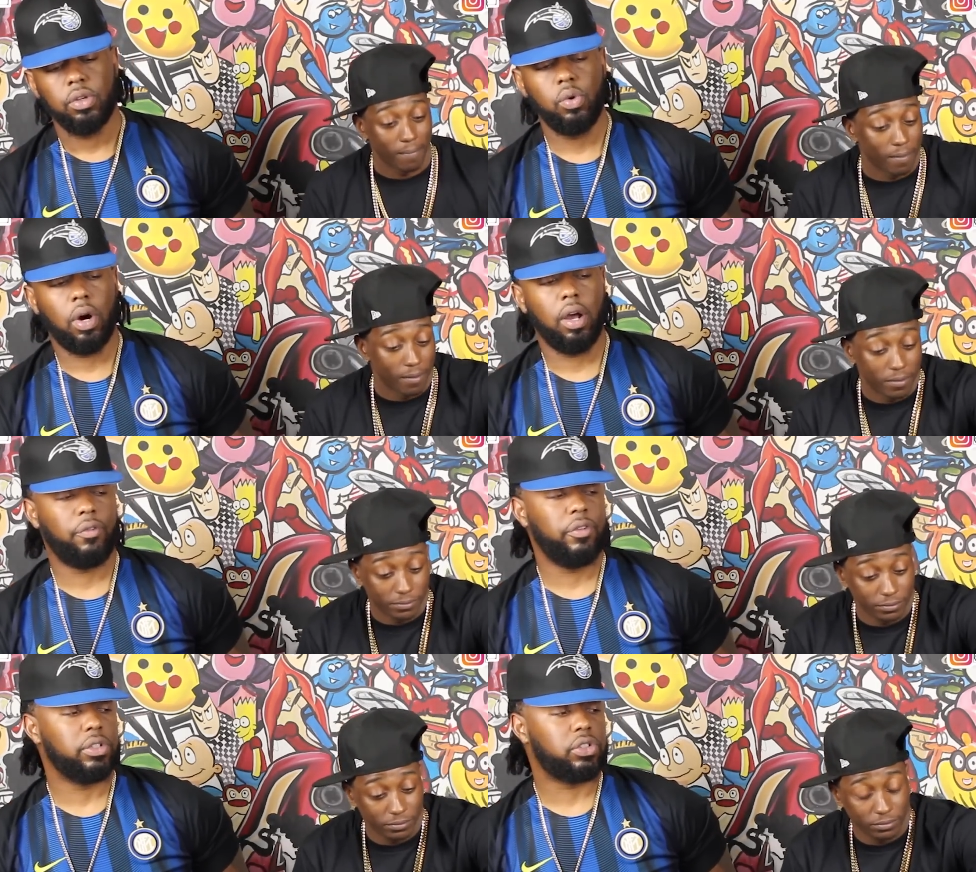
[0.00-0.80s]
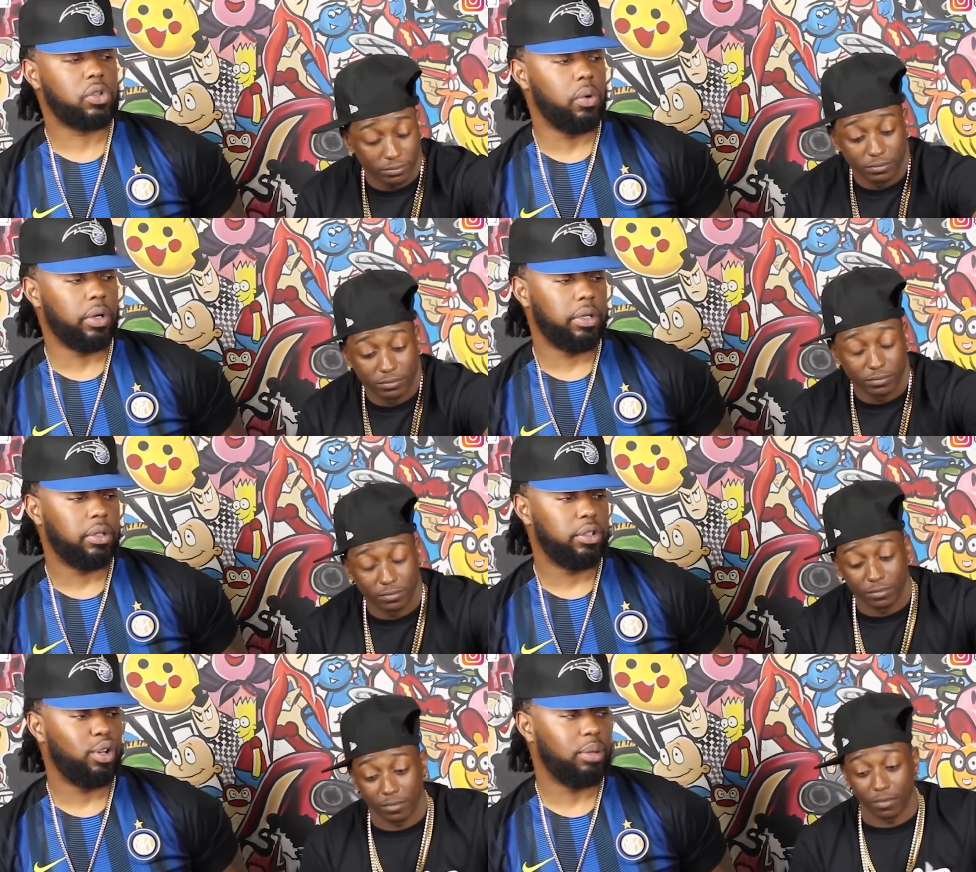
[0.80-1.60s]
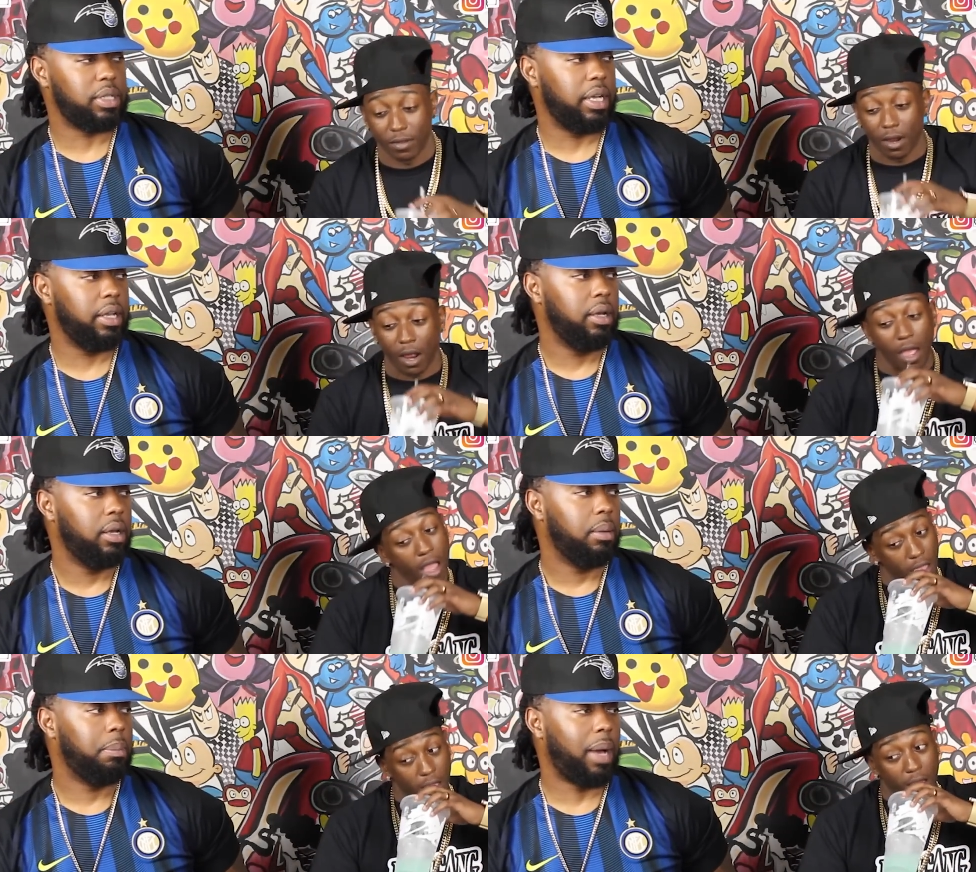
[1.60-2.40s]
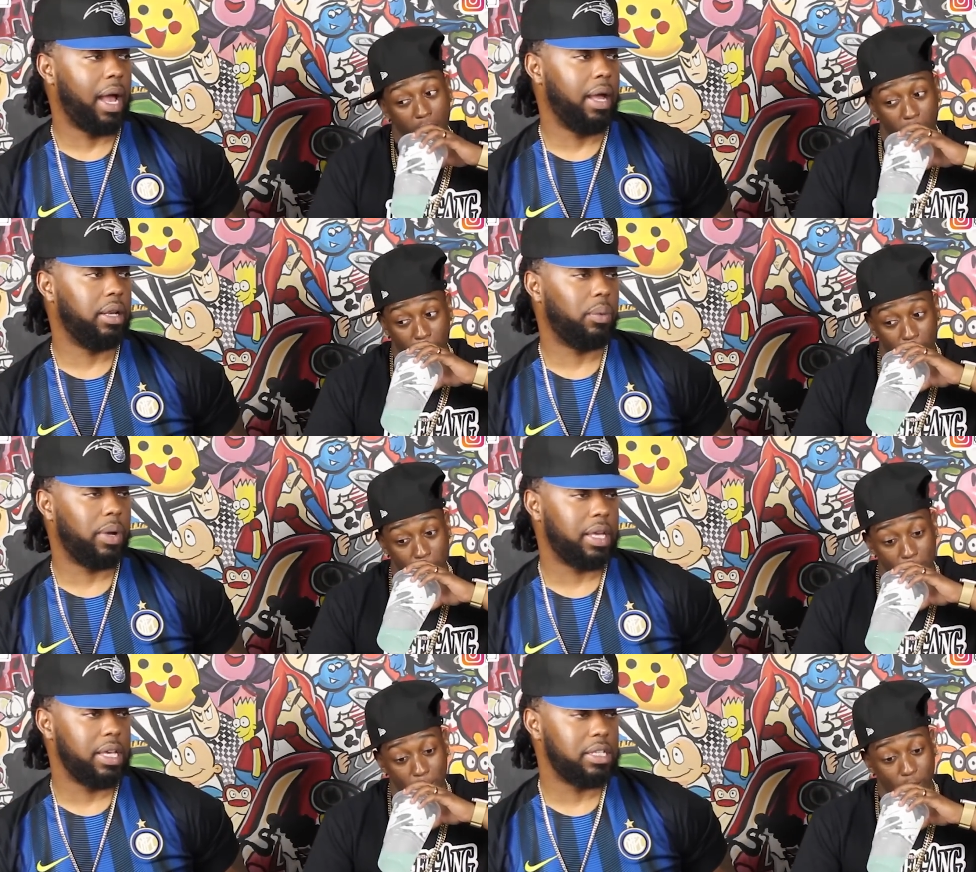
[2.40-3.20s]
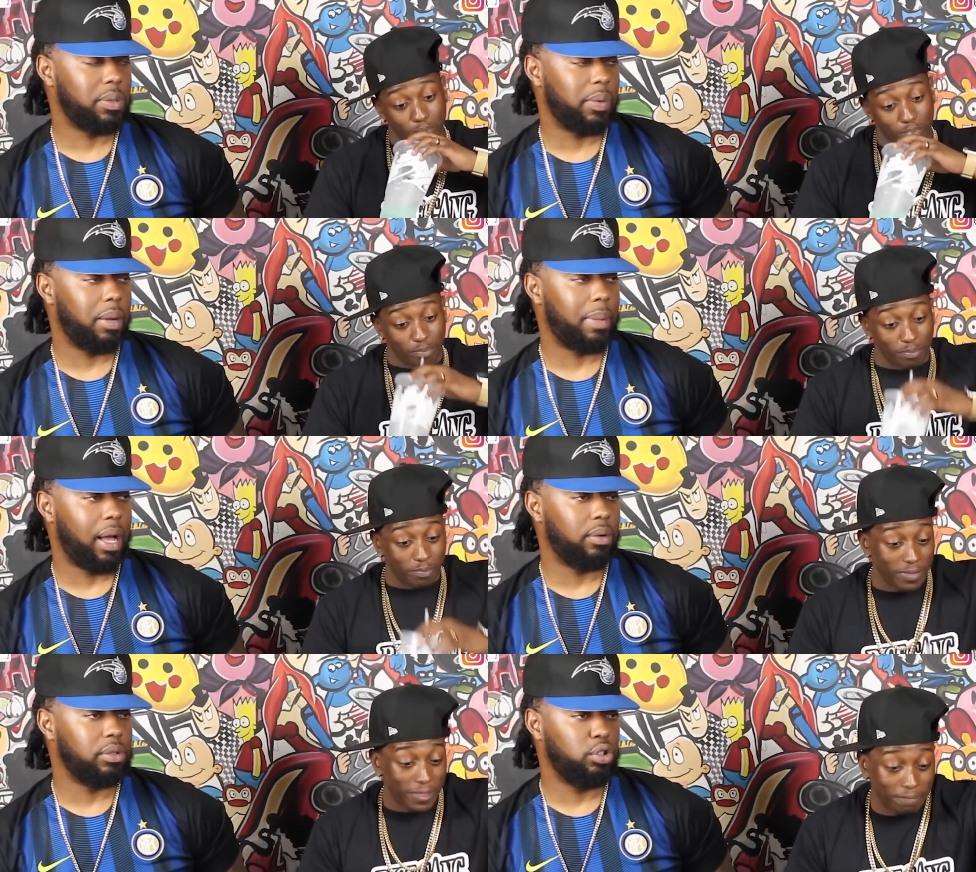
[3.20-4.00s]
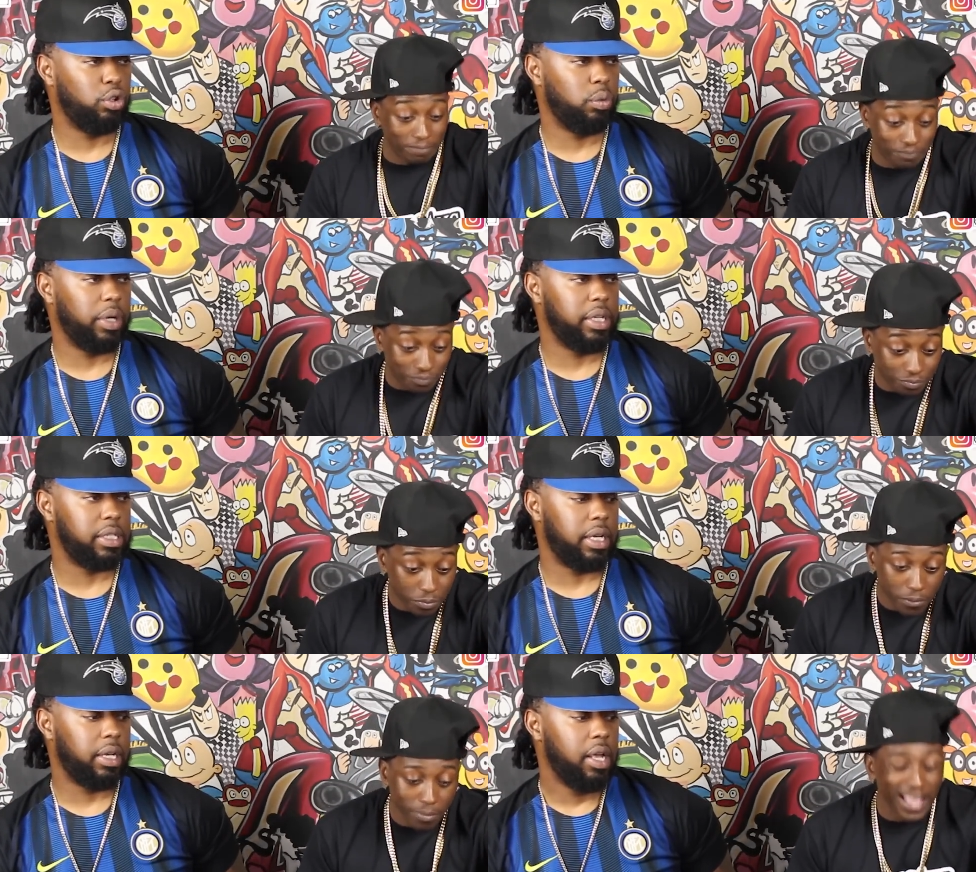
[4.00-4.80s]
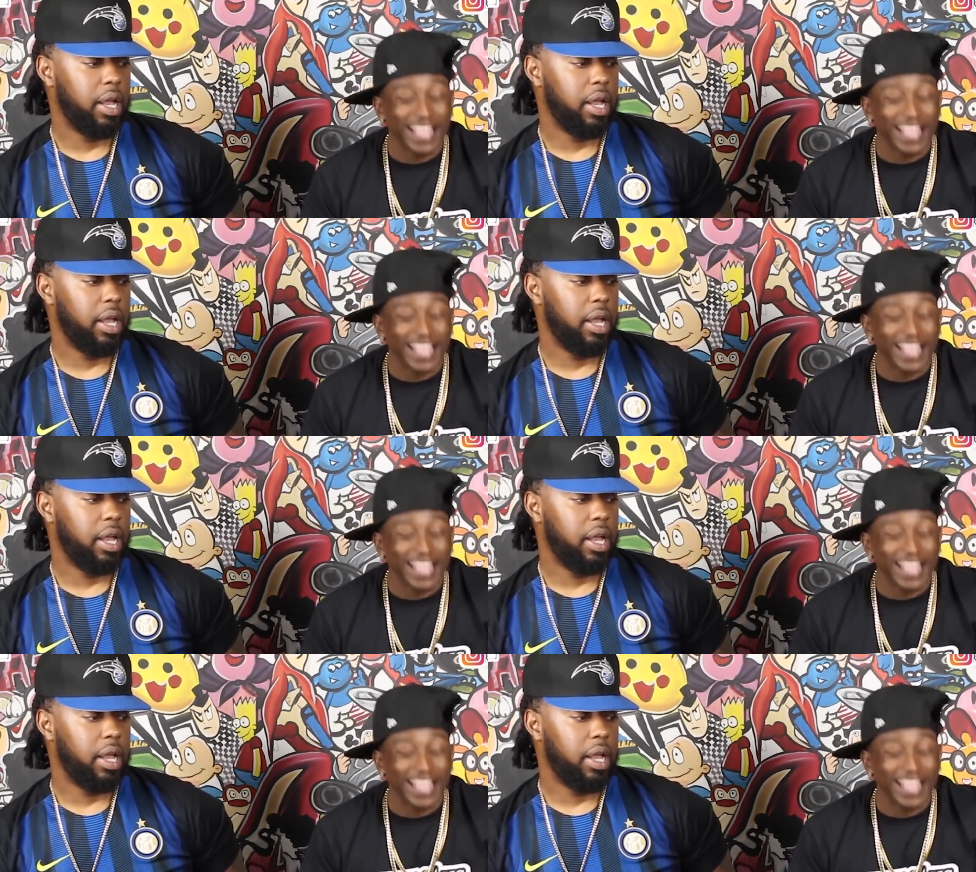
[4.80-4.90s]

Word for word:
Speaker 1: URL feels scorned. You know what I'm saying? By the way Eazy went about doing what he did.